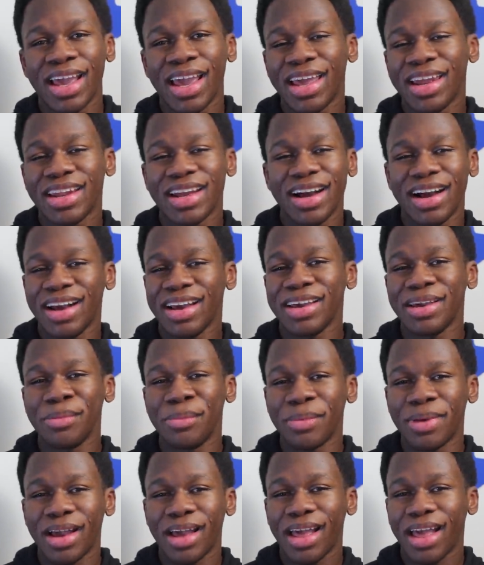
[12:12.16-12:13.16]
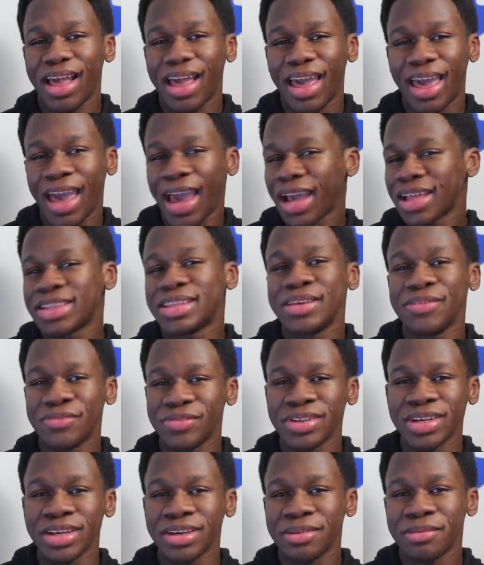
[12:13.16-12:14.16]
and I am
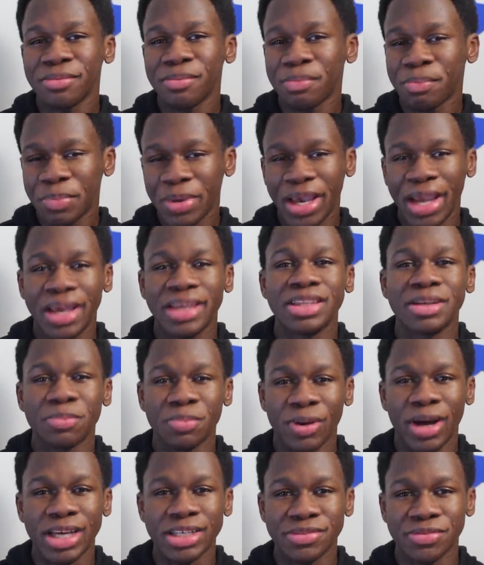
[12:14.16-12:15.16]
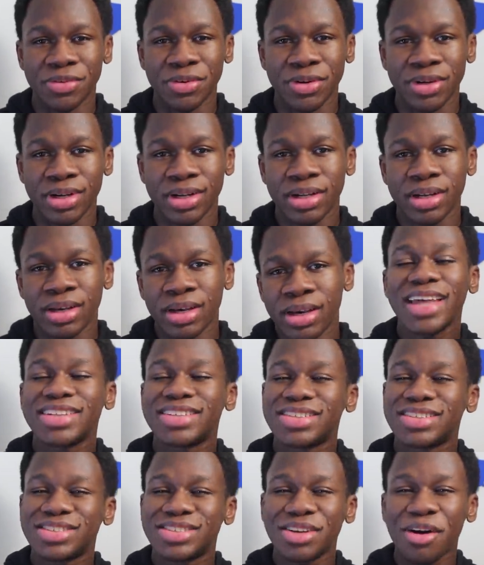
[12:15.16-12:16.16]
actively paying the price for it.
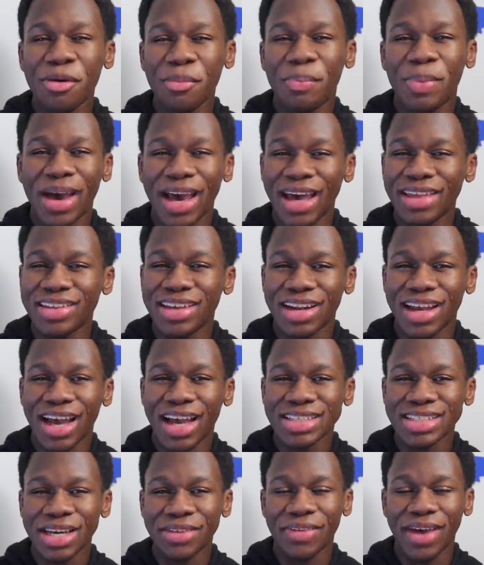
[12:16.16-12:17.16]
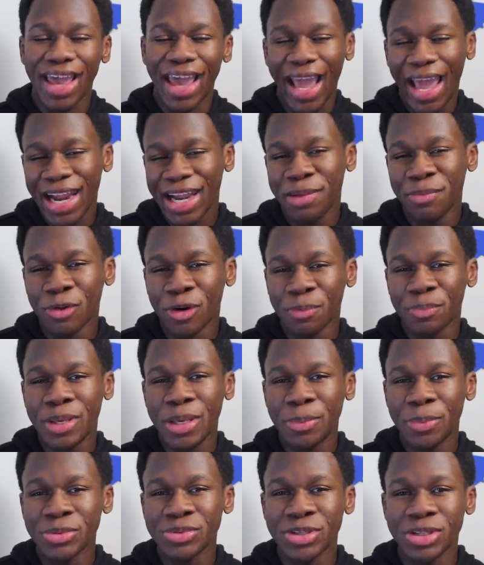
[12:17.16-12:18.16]
It's so bad that as I've added more
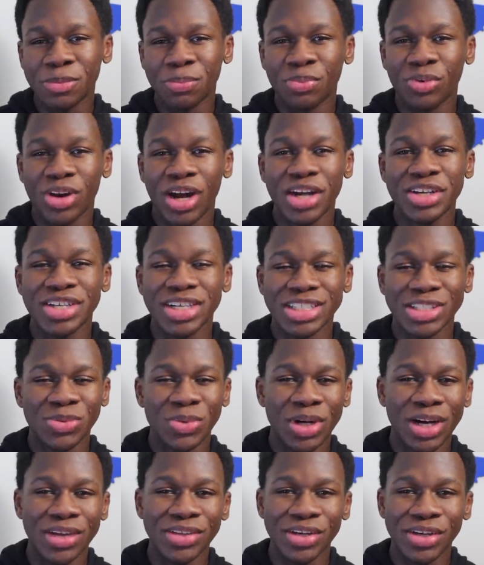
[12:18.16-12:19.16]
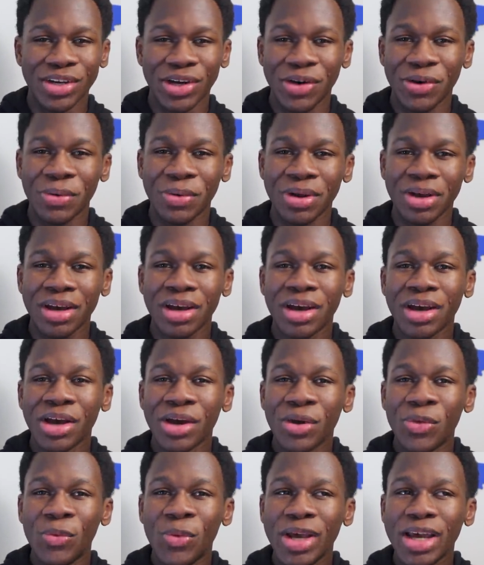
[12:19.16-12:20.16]
people to the project to work on the code,
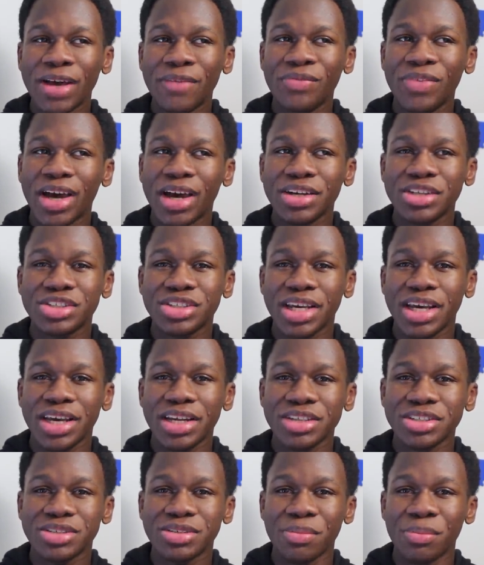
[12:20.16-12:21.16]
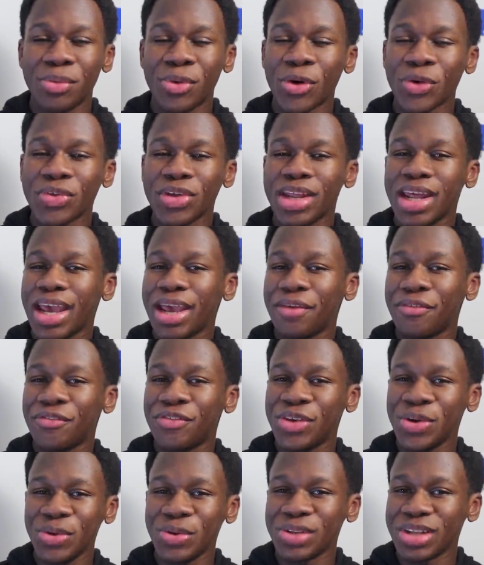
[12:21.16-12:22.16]
we have not changed more than a
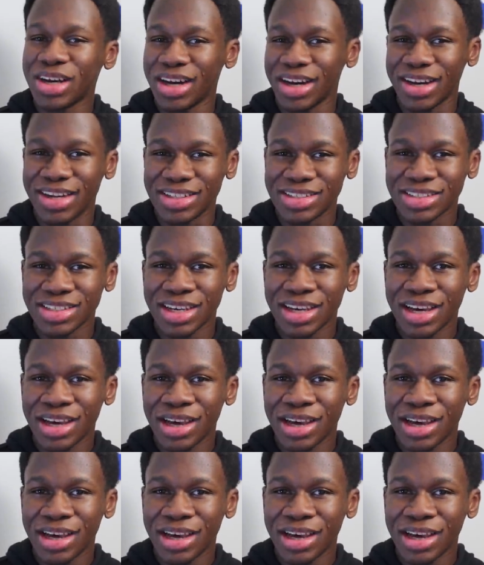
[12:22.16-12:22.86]
few lines